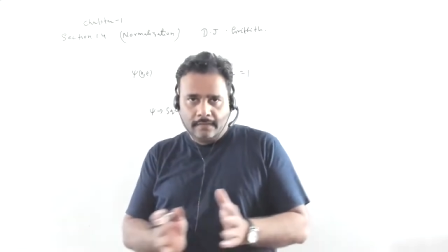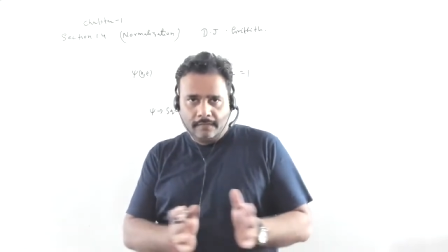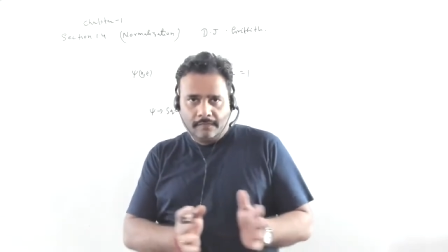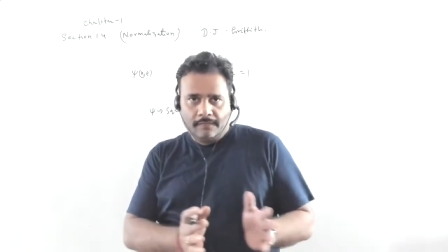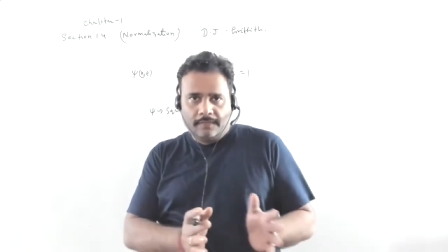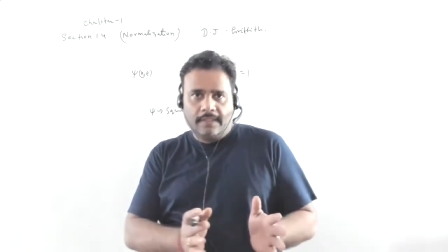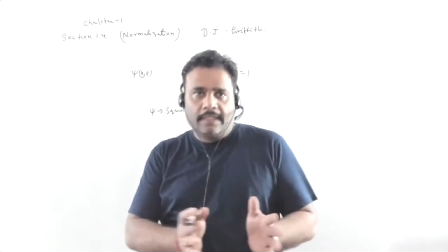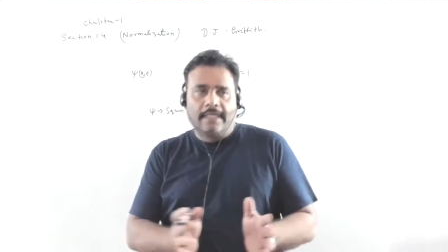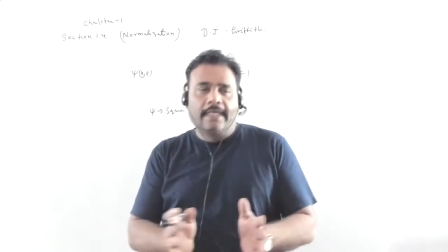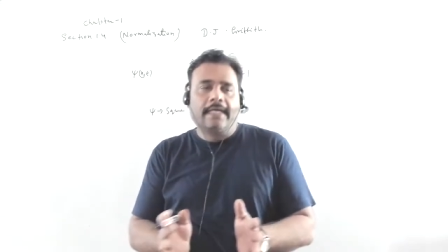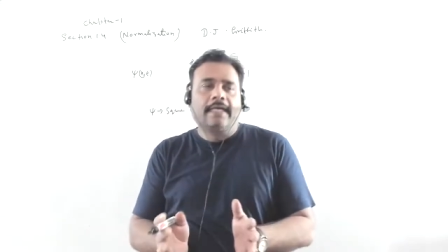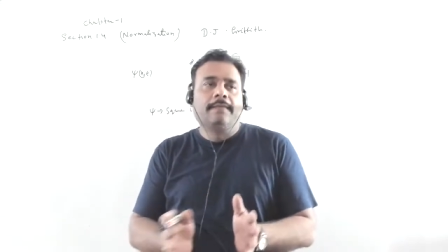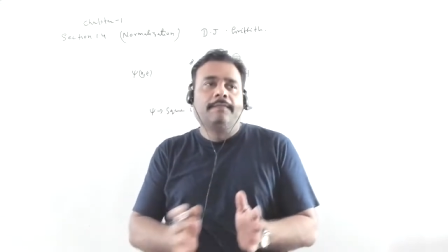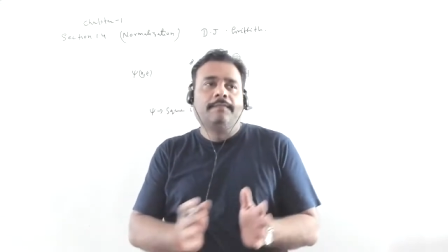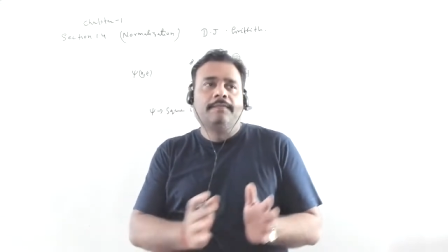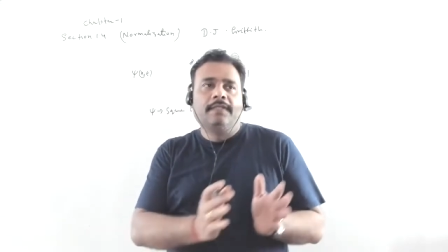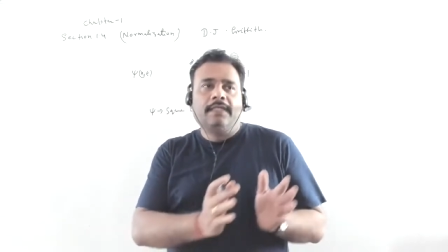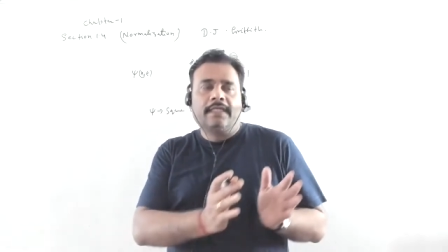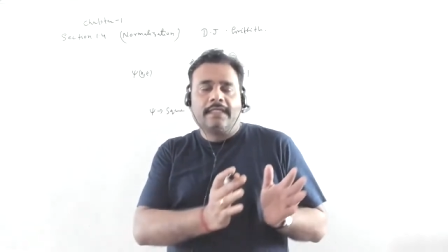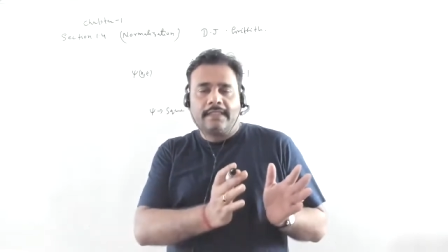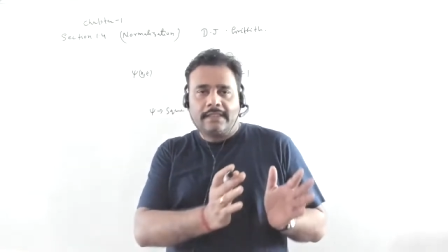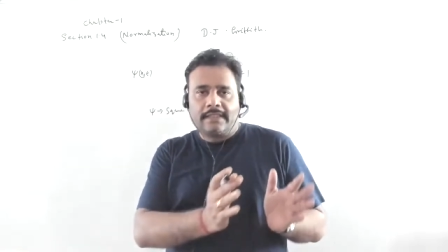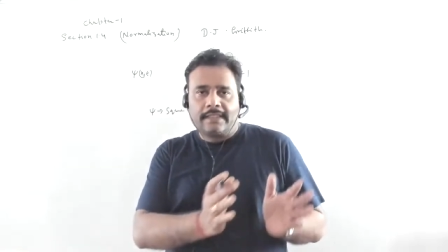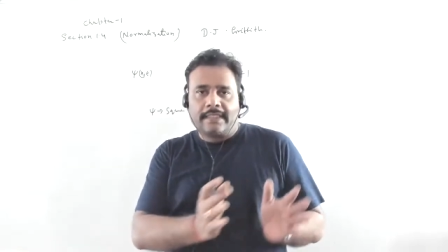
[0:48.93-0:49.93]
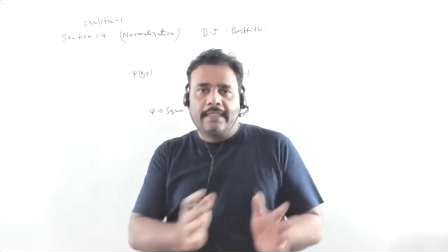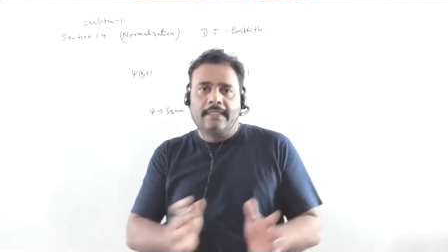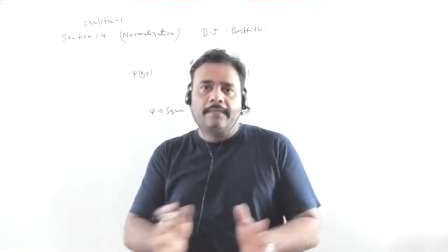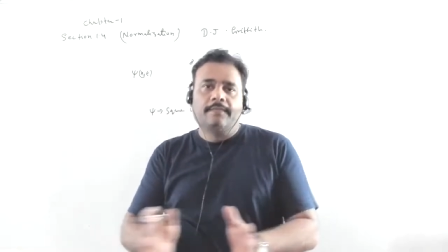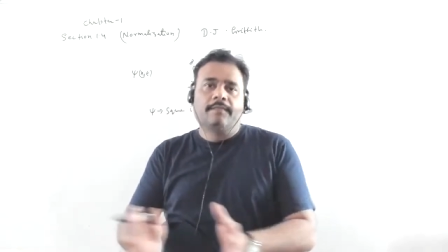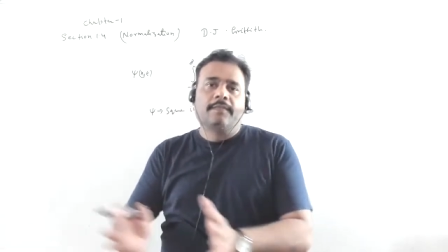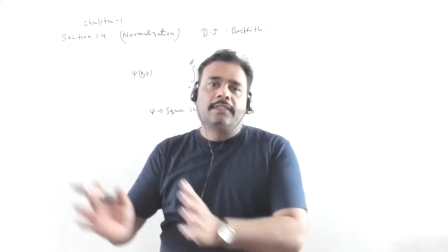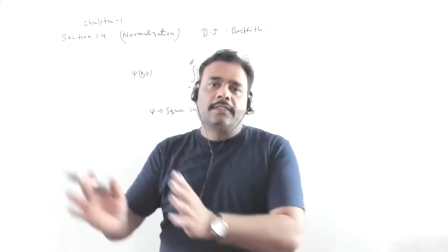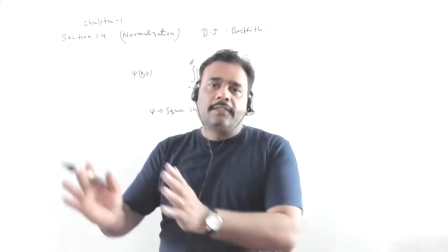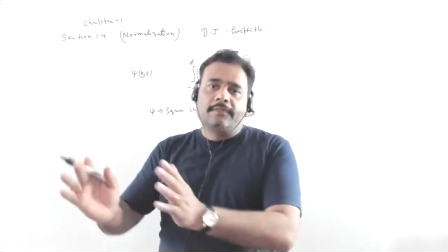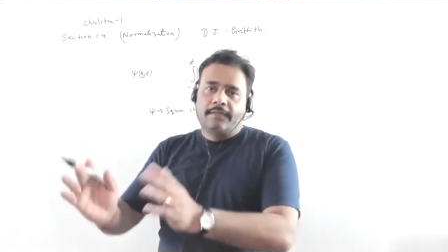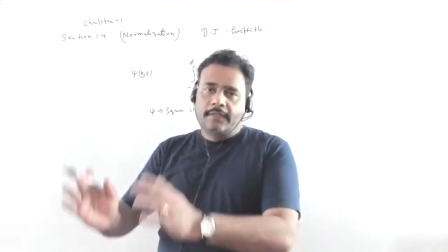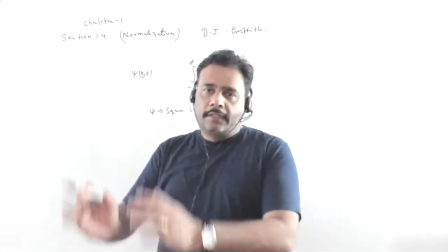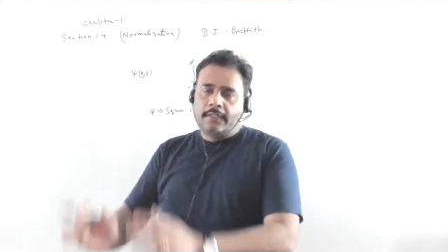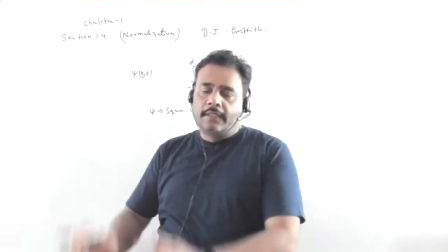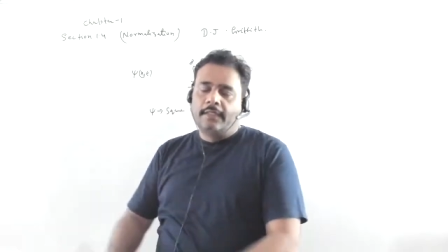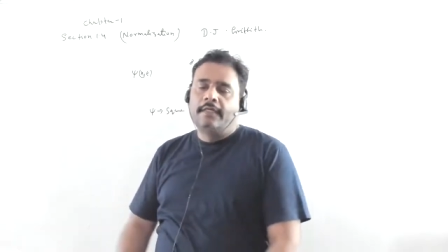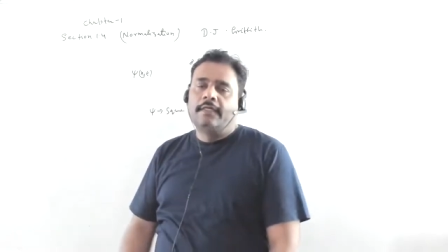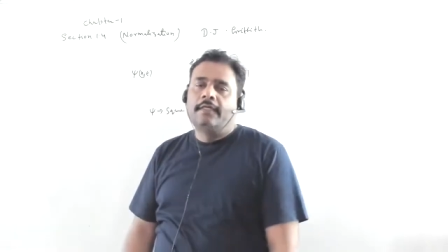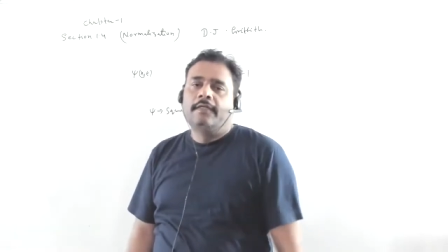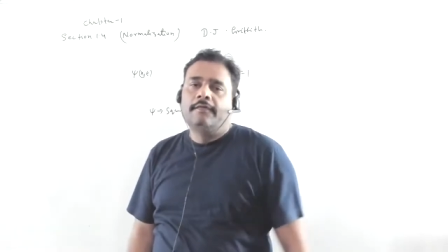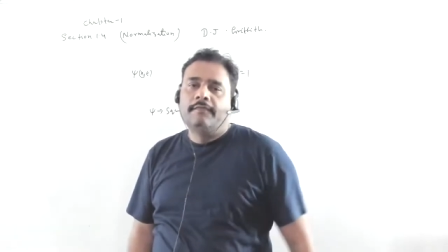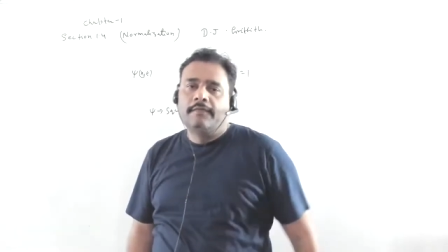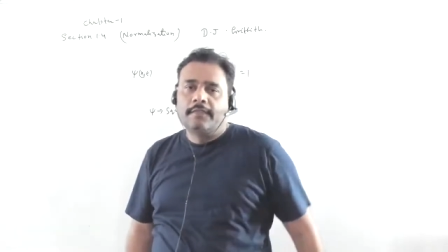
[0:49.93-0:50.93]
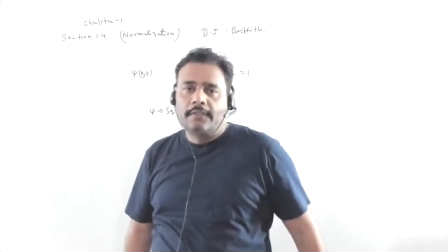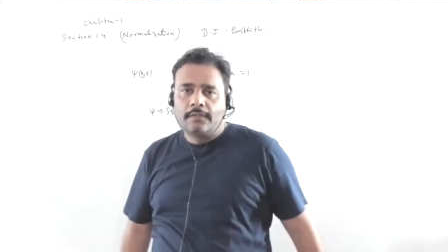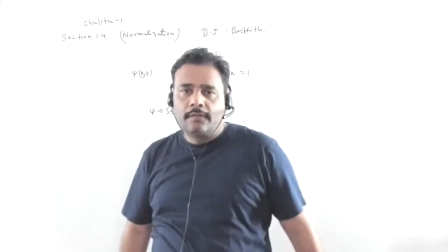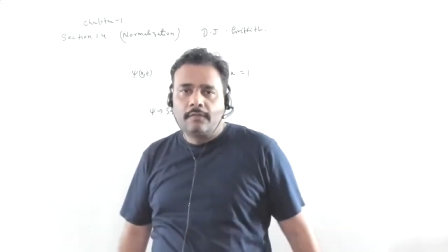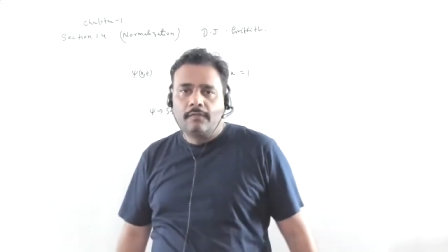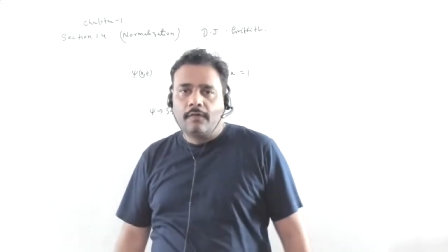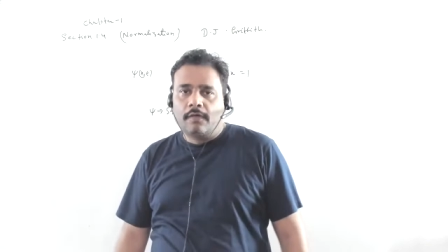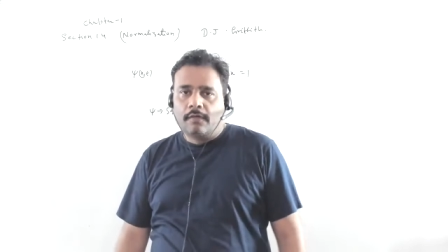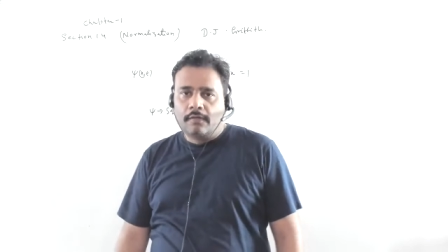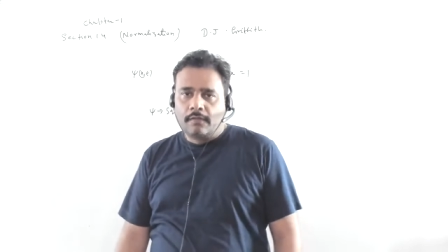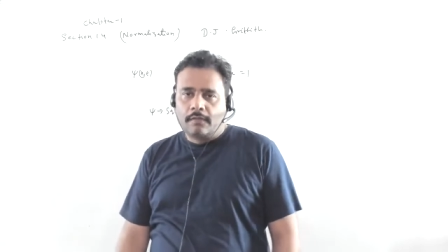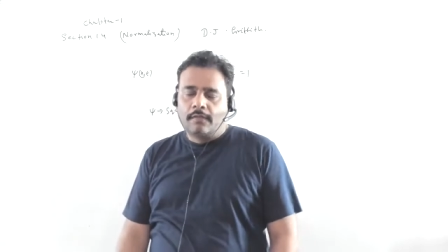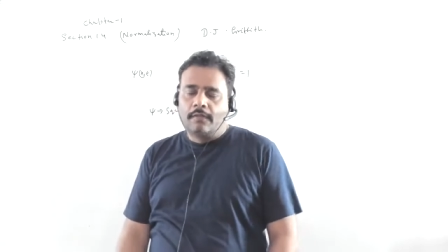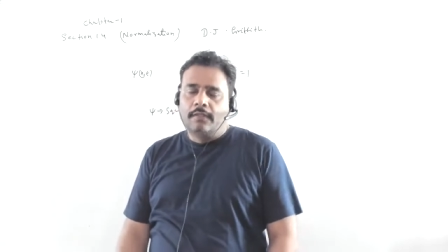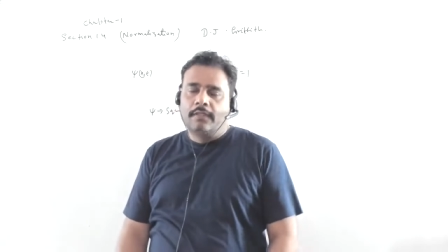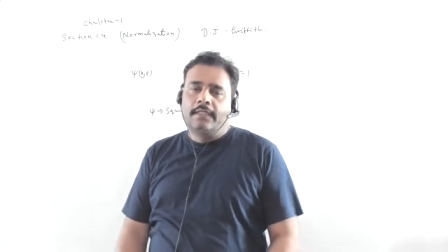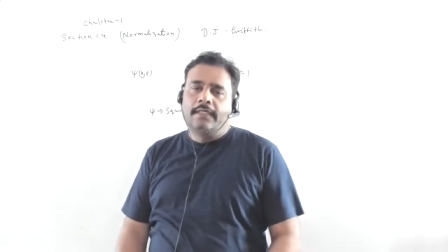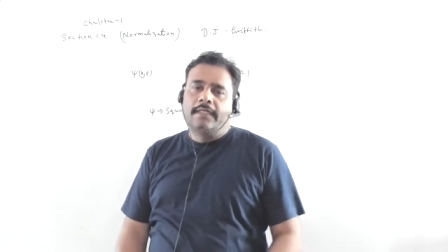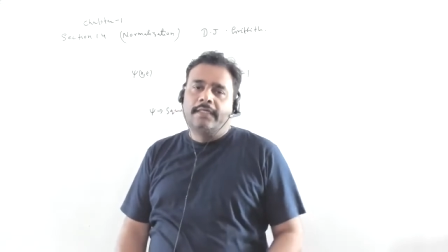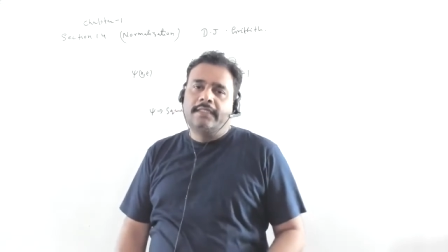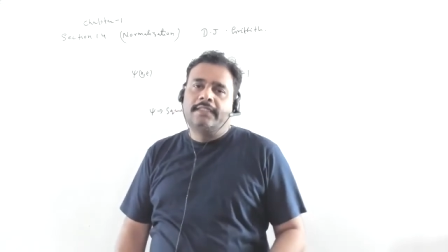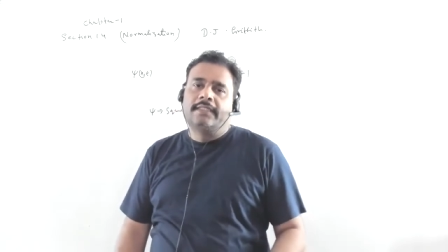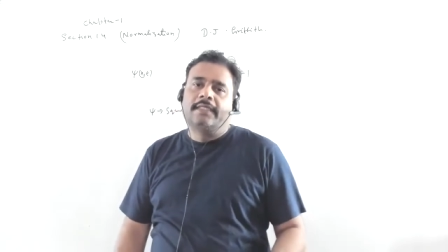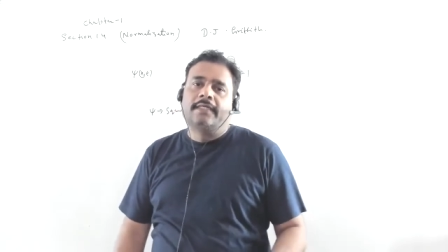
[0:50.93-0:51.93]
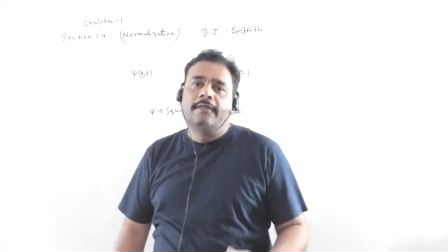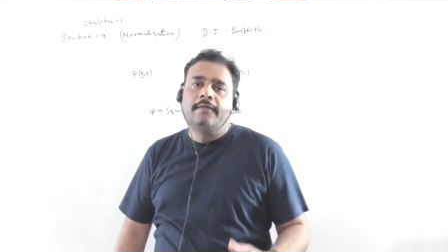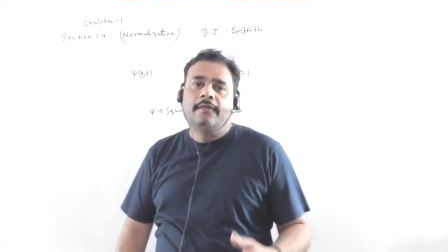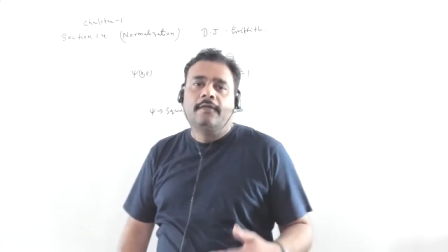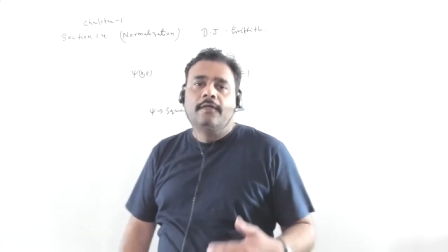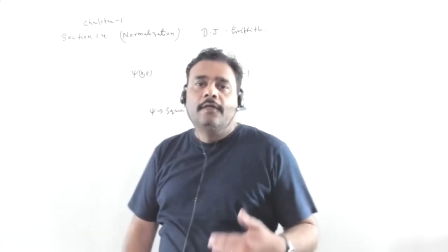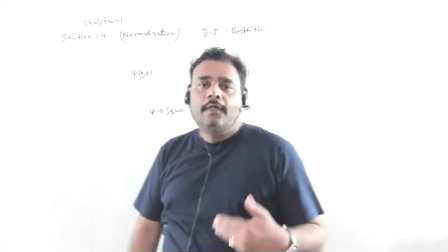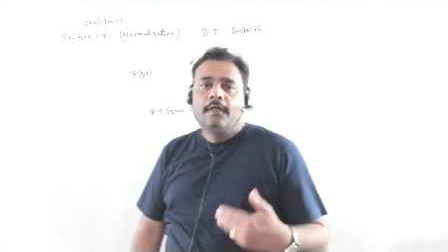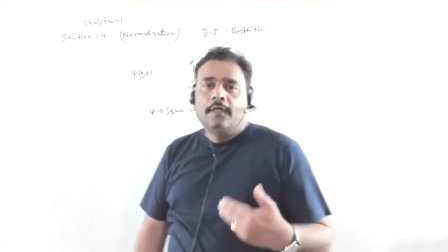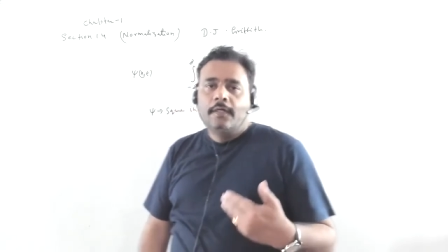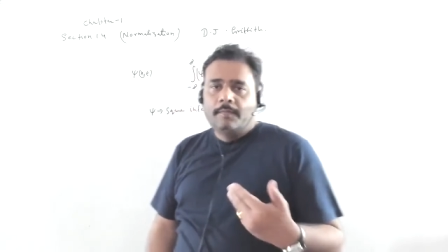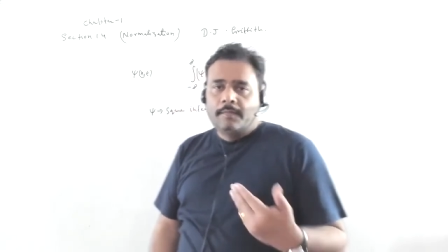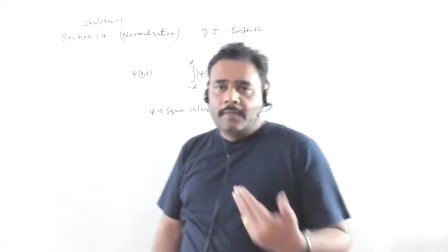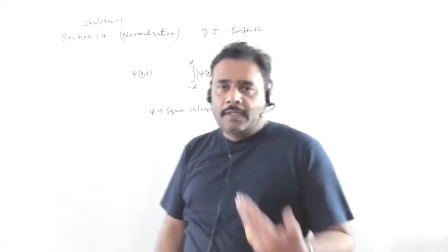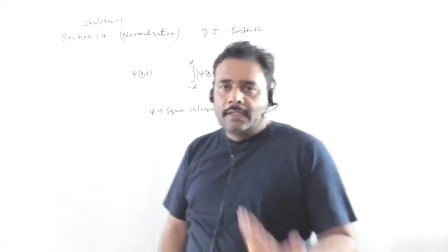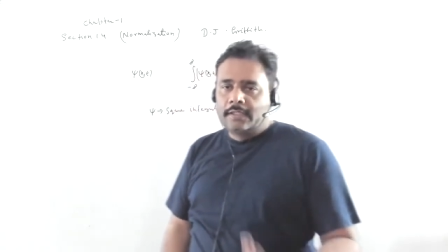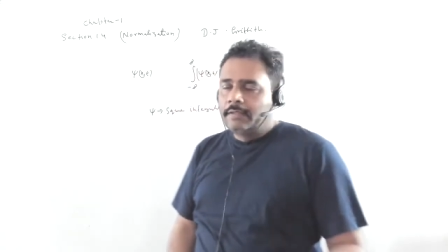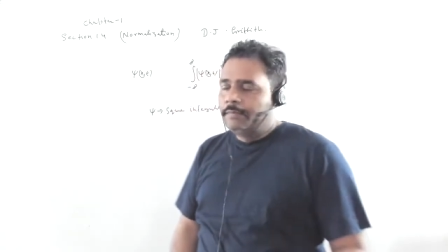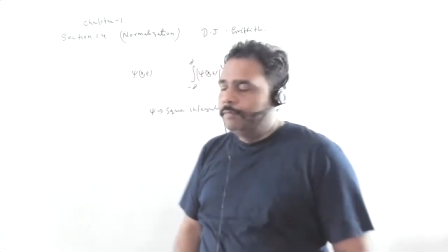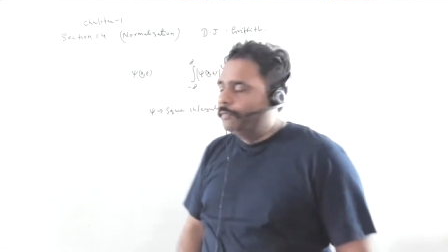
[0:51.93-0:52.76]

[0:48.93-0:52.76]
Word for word: we have that psi must be continuous throughout all the region but the